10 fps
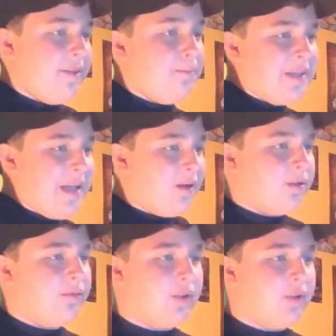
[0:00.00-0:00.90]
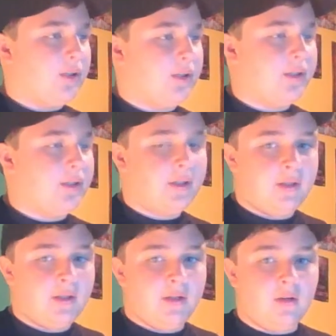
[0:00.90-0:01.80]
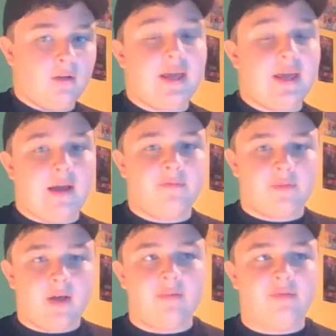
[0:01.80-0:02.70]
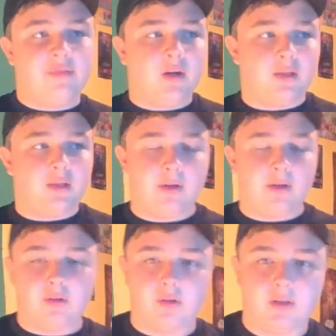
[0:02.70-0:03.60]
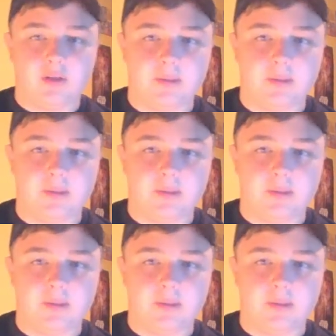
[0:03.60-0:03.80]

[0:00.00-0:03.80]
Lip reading: the Metallica vlog, I vlogged my whole